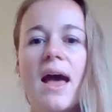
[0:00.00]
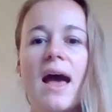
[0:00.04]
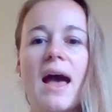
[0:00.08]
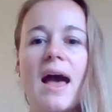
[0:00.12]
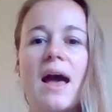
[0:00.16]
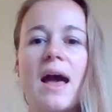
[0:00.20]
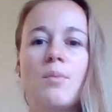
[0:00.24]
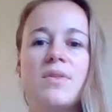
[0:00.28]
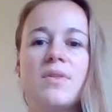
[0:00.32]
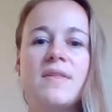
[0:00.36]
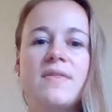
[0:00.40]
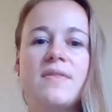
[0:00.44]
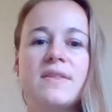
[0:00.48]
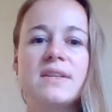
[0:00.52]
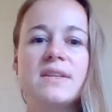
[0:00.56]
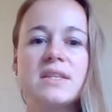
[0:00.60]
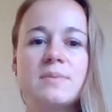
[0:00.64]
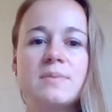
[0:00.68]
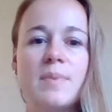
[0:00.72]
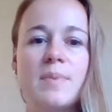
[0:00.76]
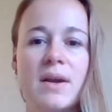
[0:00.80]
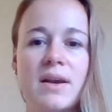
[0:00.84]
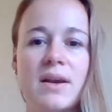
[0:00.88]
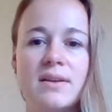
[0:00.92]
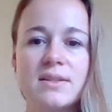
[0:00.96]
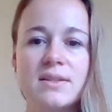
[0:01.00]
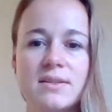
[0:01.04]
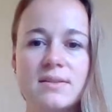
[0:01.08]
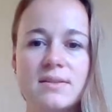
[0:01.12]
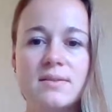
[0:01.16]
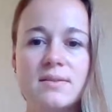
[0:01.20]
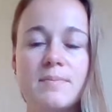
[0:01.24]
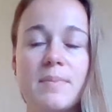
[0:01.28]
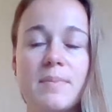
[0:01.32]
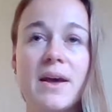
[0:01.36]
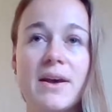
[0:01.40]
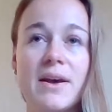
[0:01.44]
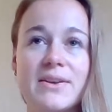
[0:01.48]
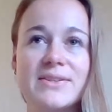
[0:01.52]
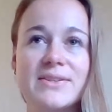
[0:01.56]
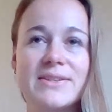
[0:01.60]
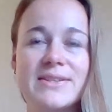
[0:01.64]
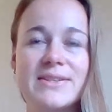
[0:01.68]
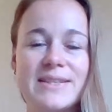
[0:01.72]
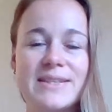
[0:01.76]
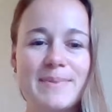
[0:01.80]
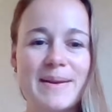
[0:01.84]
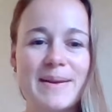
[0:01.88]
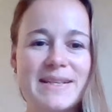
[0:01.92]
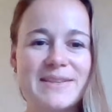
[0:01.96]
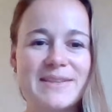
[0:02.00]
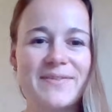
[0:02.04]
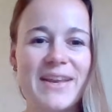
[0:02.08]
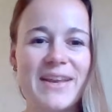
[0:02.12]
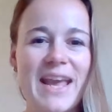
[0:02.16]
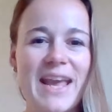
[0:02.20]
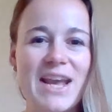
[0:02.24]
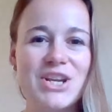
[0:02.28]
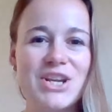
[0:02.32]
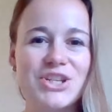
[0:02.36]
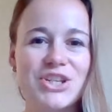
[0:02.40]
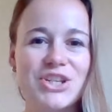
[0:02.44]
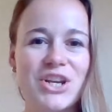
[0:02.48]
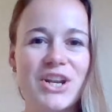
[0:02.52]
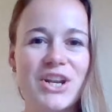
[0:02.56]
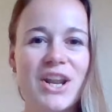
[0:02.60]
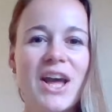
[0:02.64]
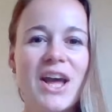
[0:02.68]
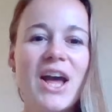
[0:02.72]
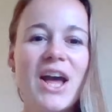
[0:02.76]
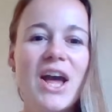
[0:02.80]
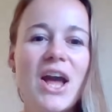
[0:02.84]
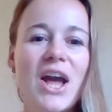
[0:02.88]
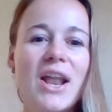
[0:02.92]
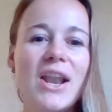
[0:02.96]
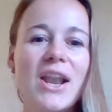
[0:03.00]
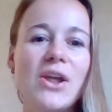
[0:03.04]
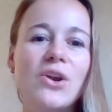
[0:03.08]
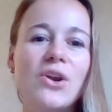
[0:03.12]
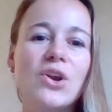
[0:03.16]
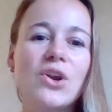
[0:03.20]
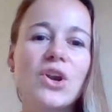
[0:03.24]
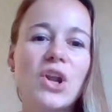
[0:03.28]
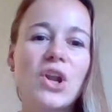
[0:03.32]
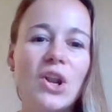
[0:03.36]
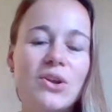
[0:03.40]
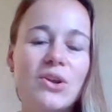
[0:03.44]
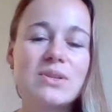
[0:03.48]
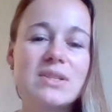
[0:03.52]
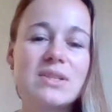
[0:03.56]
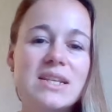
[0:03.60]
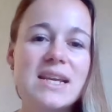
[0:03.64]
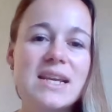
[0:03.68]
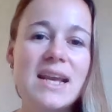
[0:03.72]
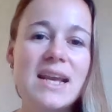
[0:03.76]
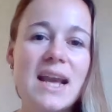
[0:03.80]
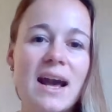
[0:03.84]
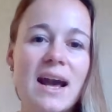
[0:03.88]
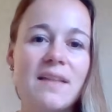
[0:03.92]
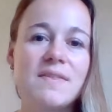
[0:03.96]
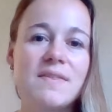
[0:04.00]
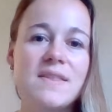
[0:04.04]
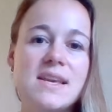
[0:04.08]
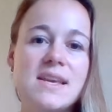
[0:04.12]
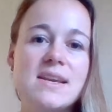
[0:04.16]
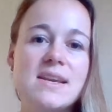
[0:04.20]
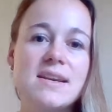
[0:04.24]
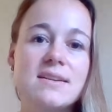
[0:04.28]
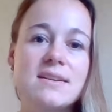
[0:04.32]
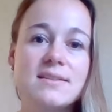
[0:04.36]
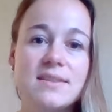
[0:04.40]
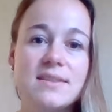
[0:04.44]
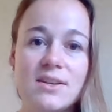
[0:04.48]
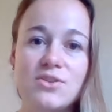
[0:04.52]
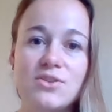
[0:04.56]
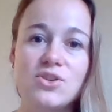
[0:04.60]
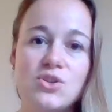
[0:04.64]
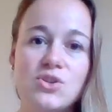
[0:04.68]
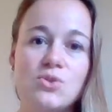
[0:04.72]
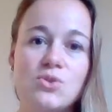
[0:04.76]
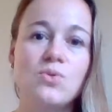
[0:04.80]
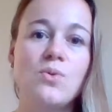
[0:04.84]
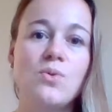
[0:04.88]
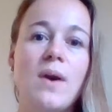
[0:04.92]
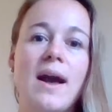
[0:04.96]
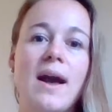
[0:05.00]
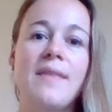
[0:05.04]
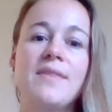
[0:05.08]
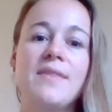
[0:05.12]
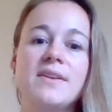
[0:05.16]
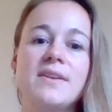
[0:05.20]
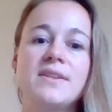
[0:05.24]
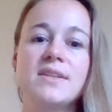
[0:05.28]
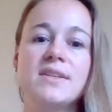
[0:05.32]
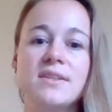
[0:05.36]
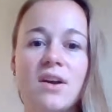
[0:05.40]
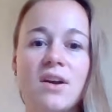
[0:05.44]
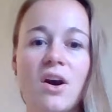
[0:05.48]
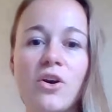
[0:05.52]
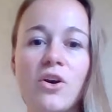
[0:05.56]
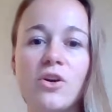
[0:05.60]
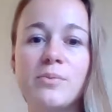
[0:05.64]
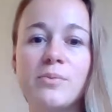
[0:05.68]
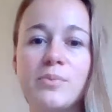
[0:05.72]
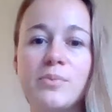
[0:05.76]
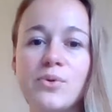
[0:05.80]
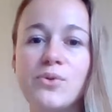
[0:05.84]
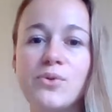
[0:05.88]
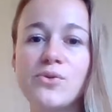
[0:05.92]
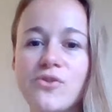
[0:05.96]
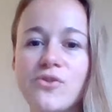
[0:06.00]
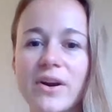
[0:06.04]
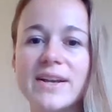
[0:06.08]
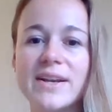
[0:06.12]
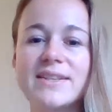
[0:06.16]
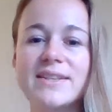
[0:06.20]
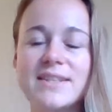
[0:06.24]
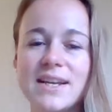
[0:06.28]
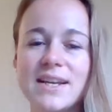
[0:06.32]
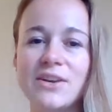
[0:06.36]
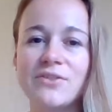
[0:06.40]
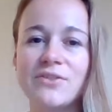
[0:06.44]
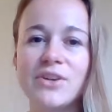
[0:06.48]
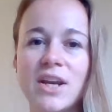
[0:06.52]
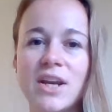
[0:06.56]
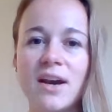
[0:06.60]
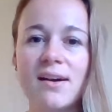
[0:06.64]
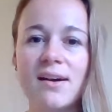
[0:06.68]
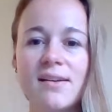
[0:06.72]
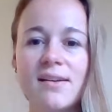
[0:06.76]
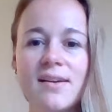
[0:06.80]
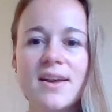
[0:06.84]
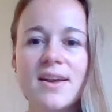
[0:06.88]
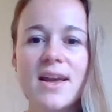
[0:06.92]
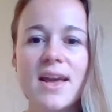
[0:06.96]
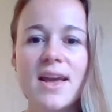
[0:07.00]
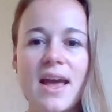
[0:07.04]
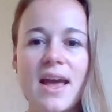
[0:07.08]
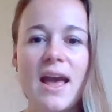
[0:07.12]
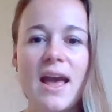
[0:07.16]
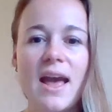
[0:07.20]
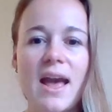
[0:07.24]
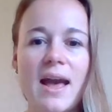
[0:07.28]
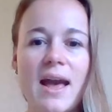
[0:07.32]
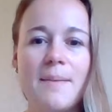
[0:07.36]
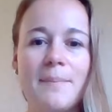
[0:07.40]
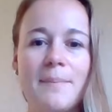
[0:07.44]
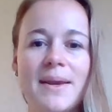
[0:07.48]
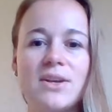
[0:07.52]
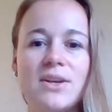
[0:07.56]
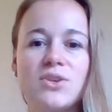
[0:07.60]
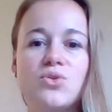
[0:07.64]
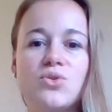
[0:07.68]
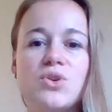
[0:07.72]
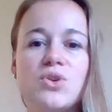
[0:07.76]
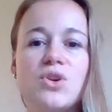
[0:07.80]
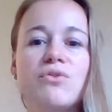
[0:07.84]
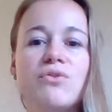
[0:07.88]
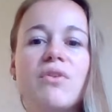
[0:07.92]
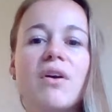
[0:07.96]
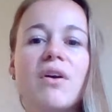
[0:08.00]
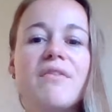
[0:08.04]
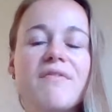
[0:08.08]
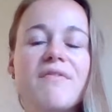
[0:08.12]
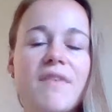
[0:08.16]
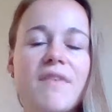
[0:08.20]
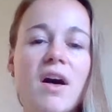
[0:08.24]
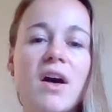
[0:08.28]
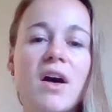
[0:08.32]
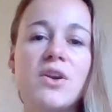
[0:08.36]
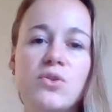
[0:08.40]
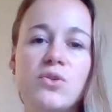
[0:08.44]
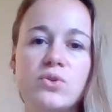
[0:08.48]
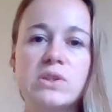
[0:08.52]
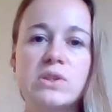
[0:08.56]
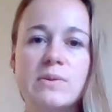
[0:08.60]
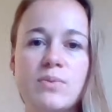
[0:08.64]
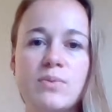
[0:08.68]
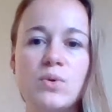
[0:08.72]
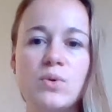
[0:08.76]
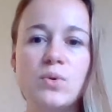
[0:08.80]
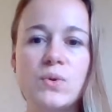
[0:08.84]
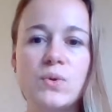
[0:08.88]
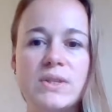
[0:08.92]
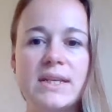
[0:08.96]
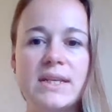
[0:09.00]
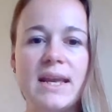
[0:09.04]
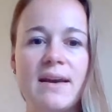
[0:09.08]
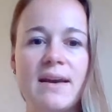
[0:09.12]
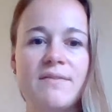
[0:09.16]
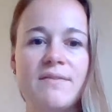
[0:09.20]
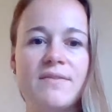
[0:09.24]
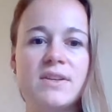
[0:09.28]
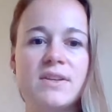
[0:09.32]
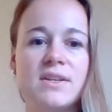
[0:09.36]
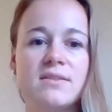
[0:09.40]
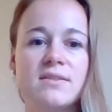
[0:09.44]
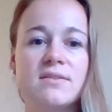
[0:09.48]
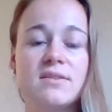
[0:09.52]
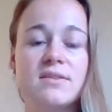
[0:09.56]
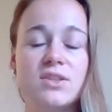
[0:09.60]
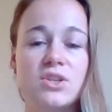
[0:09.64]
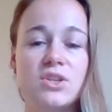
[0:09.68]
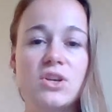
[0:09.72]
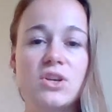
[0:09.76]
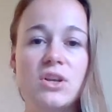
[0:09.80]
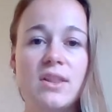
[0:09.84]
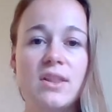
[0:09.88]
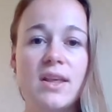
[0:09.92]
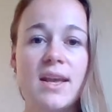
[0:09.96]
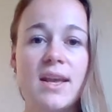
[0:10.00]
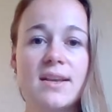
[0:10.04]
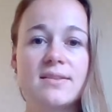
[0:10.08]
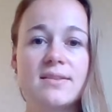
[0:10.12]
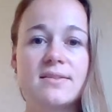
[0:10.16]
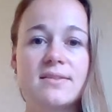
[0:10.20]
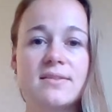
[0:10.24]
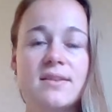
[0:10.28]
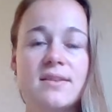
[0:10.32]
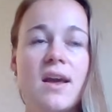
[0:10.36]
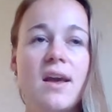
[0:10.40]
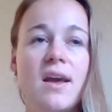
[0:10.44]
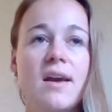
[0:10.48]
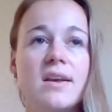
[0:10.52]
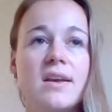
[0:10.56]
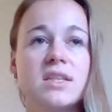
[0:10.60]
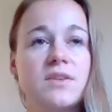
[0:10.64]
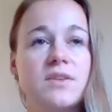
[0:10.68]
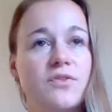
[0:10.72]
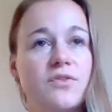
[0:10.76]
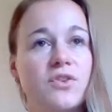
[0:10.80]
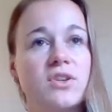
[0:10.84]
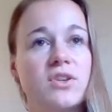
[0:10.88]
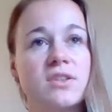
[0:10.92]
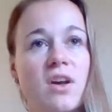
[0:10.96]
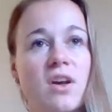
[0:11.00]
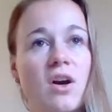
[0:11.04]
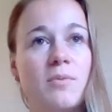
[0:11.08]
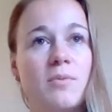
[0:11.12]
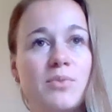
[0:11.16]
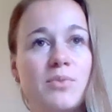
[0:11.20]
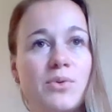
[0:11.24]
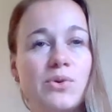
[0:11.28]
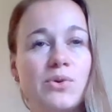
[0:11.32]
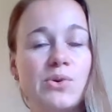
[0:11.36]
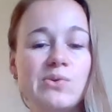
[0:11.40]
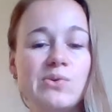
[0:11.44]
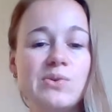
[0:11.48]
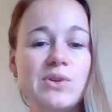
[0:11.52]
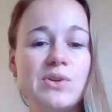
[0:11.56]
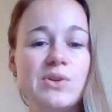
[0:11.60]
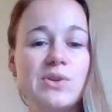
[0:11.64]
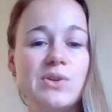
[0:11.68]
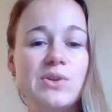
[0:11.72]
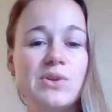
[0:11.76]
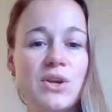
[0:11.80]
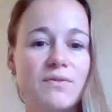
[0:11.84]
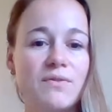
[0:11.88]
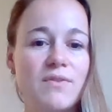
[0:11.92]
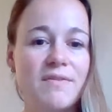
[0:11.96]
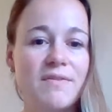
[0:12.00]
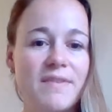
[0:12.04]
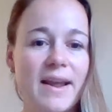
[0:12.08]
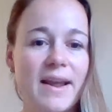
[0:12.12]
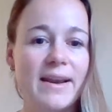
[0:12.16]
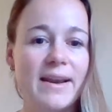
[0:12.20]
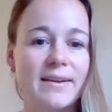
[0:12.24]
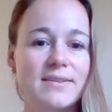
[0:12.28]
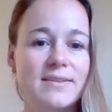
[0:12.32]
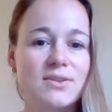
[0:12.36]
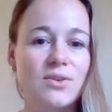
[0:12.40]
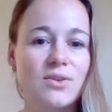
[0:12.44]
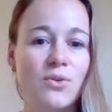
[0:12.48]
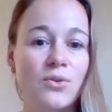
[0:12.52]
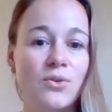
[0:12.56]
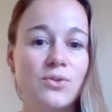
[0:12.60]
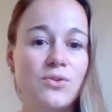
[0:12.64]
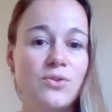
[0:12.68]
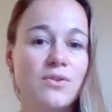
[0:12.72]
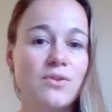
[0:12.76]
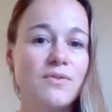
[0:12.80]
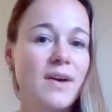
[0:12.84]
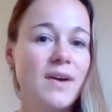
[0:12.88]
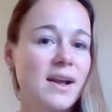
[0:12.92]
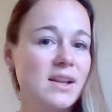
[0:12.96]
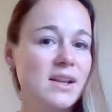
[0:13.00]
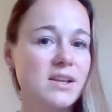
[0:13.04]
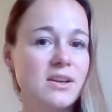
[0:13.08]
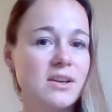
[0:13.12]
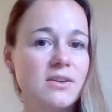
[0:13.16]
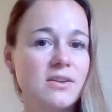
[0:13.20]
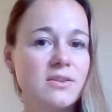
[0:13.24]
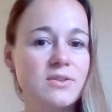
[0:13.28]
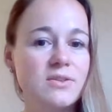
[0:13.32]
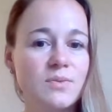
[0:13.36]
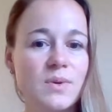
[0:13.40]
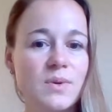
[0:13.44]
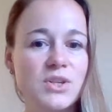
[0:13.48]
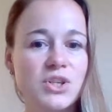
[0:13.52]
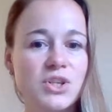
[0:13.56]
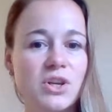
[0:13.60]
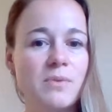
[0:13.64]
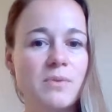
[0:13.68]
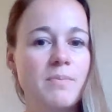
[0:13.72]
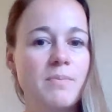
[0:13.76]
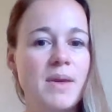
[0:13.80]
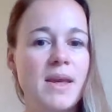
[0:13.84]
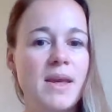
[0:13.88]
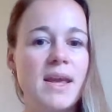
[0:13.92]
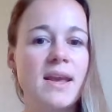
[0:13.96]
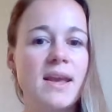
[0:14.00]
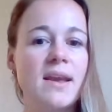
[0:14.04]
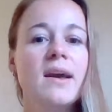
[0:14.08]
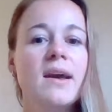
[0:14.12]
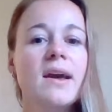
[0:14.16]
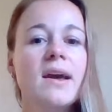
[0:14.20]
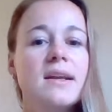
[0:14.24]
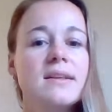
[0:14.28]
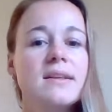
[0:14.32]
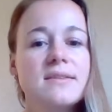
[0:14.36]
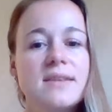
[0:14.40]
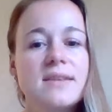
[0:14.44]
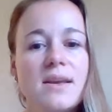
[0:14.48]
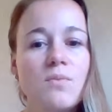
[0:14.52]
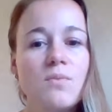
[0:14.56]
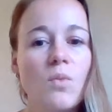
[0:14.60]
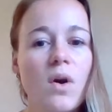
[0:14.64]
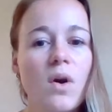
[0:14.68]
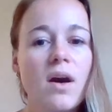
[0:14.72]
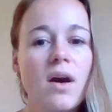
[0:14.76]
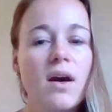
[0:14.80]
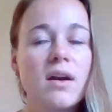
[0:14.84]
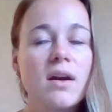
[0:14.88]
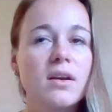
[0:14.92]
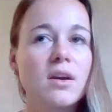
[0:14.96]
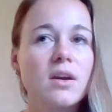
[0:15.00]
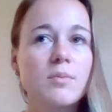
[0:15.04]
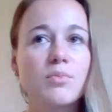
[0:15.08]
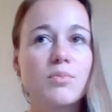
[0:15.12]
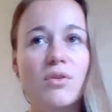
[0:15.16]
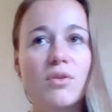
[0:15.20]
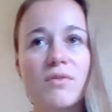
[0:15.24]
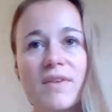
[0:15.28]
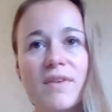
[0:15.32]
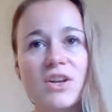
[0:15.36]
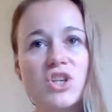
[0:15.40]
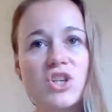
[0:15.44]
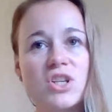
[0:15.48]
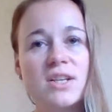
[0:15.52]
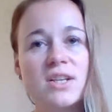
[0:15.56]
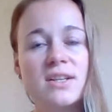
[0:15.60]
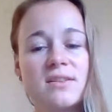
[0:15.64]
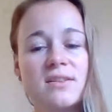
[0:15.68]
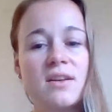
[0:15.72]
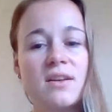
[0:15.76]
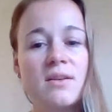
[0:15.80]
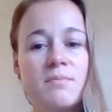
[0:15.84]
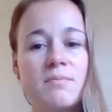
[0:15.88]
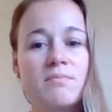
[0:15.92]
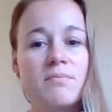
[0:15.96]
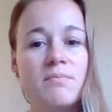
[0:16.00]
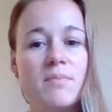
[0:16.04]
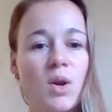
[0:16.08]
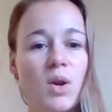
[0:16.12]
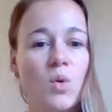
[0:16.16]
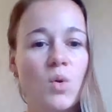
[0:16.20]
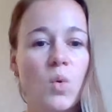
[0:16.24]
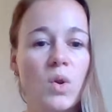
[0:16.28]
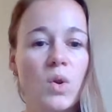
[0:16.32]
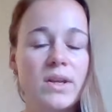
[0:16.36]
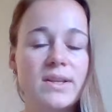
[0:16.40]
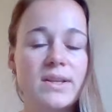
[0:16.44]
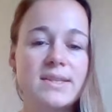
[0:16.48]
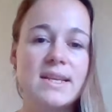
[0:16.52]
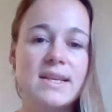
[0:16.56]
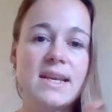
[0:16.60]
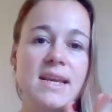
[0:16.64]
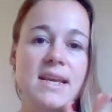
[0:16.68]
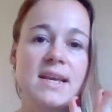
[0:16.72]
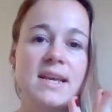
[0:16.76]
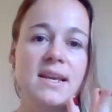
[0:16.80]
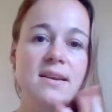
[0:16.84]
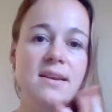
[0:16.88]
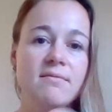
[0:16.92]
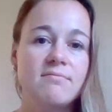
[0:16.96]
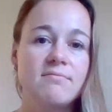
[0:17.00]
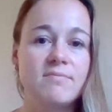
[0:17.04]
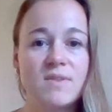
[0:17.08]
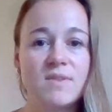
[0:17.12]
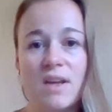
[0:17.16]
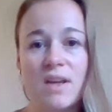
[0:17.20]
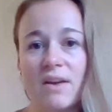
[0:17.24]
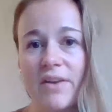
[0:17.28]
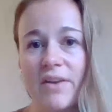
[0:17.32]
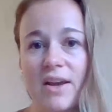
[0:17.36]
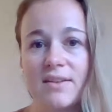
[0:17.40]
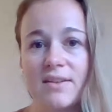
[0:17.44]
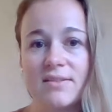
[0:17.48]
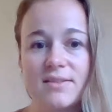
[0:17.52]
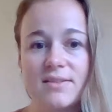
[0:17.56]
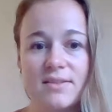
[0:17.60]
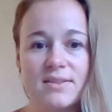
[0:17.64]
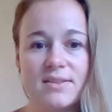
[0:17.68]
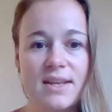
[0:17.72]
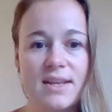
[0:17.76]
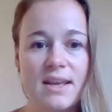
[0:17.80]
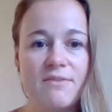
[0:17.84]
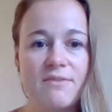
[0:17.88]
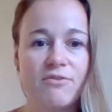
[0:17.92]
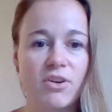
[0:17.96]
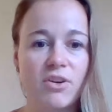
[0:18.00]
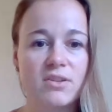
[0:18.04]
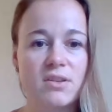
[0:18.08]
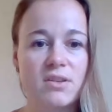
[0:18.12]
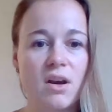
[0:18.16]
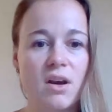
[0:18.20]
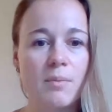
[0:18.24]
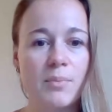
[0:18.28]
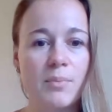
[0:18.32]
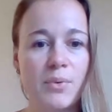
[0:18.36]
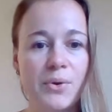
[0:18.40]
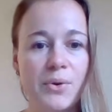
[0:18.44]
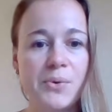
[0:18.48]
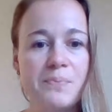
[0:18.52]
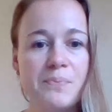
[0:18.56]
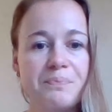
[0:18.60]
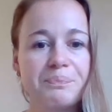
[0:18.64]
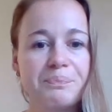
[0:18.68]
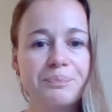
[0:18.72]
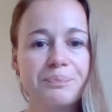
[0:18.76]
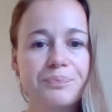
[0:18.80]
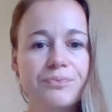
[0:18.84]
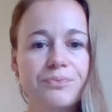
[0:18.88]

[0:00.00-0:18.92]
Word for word: And within this person specification, look closely at the essential and the desirable criteria and make sure you refer your supporting evidence to this. So, for example, you could reflect on your values, which could be teamwork, professionalism, equality, diversity, for example.